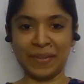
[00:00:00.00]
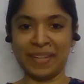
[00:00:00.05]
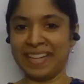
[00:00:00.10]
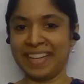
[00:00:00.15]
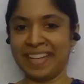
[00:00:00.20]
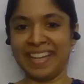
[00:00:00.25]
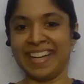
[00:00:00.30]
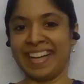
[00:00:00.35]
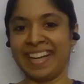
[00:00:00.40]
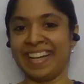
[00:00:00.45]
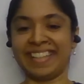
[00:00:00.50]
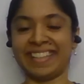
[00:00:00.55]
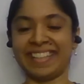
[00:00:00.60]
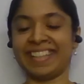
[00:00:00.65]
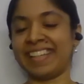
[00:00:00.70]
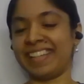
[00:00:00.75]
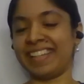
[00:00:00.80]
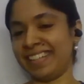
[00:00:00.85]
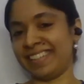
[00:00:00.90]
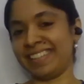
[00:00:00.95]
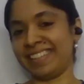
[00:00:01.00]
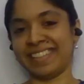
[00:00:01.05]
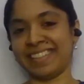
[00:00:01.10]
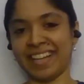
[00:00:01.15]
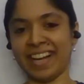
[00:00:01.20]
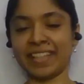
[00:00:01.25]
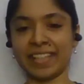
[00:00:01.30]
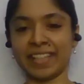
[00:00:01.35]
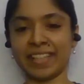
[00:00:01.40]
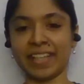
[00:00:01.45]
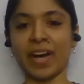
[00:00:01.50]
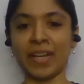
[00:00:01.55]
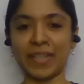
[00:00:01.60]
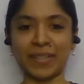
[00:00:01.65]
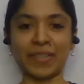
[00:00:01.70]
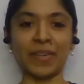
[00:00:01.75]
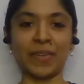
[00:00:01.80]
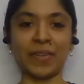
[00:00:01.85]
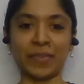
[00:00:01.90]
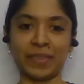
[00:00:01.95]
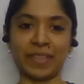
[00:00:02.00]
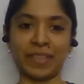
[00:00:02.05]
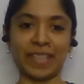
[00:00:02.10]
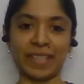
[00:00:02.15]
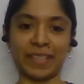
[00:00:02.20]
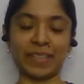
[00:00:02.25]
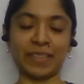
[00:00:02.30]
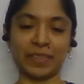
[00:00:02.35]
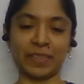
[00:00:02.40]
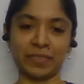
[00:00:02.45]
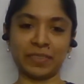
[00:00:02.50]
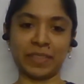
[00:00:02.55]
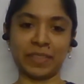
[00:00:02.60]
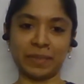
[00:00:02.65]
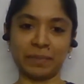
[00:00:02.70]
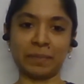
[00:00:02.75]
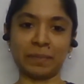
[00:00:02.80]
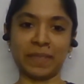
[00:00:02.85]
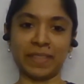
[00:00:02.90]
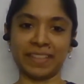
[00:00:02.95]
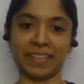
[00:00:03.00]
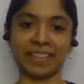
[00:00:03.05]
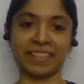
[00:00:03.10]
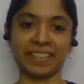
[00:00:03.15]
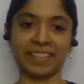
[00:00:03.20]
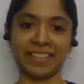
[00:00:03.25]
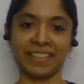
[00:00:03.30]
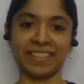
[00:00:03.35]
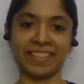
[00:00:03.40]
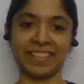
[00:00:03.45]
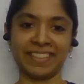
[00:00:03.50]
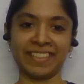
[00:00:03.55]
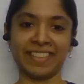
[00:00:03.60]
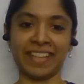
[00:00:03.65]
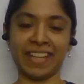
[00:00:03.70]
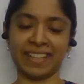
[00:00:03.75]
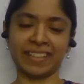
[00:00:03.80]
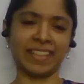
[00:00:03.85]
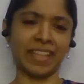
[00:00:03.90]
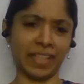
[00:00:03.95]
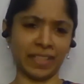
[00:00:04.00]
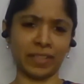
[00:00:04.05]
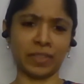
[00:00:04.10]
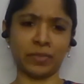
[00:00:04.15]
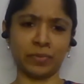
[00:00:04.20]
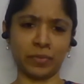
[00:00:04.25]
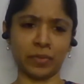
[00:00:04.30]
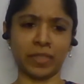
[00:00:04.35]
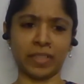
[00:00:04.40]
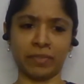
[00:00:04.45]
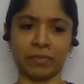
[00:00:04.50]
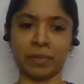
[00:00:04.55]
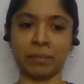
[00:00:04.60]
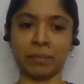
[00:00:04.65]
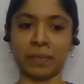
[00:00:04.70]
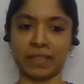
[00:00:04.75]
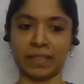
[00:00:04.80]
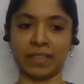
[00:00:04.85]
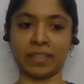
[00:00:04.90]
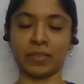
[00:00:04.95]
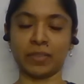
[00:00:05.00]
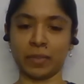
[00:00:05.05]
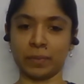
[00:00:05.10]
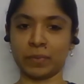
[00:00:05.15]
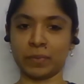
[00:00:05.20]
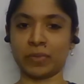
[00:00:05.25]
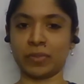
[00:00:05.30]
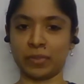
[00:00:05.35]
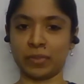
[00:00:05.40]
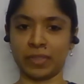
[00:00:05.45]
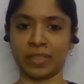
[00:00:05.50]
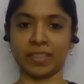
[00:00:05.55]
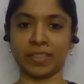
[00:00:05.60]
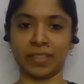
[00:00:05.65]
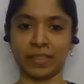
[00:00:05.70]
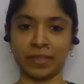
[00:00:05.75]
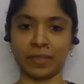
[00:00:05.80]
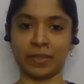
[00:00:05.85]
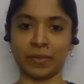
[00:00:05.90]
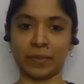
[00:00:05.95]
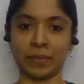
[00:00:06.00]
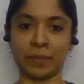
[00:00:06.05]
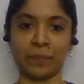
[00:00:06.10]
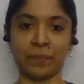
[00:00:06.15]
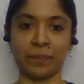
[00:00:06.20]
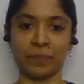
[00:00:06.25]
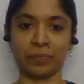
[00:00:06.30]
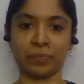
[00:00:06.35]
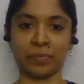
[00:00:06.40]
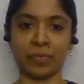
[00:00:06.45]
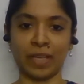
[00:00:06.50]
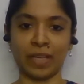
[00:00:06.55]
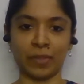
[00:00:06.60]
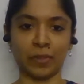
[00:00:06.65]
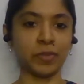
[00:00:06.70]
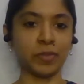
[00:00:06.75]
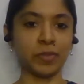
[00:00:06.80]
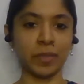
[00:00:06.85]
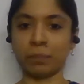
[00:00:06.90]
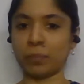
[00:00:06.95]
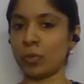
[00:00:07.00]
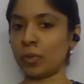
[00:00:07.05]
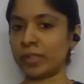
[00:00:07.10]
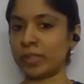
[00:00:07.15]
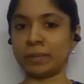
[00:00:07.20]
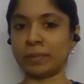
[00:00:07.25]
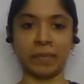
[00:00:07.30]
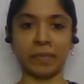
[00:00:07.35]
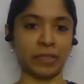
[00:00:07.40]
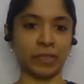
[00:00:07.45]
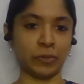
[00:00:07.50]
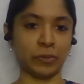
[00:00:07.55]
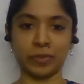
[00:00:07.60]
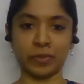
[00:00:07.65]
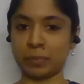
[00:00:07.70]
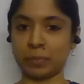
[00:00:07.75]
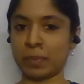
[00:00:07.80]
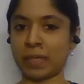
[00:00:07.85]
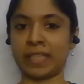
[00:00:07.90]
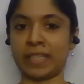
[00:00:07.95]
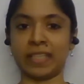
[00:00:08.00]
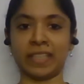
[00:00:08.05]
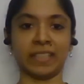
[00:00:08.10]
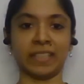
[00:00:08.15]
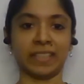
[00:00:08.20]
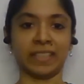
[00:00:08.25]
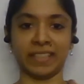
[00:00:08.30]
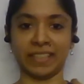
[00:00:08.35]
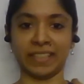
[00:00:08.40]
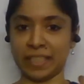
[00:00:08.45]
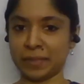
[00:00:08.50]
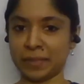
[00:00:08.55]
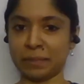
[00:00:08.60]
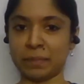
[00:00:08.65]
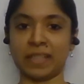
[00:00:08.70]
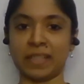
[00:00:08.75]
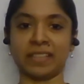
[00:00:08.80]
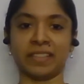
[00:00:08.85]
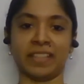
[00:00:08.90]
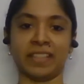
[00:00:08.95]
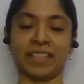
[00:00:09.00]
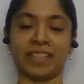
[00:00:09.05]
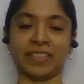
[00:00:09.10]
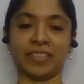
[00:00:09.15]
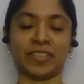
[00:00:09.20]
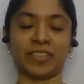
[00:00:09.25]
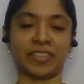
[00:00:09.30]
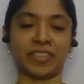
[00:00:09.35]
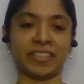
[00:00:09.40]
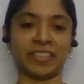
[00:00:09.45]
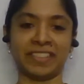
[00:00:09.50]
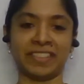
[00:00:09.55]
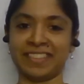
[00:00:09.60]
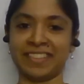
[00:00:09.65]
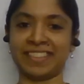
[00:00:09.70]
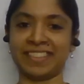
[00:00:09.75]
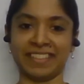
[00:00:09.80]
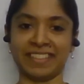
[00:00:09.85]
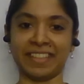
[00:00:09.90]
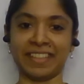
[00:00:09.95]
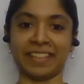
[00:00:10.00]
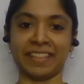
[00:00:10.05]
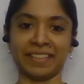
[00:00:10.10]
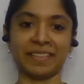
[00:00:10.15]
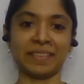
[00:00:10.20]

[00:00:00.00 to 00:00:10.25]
so, yeah, I, I got really good feedback. And oh. thank you for giving me this opportunity, you know. You're, You're supporting well. me to spreading this message. Yeah.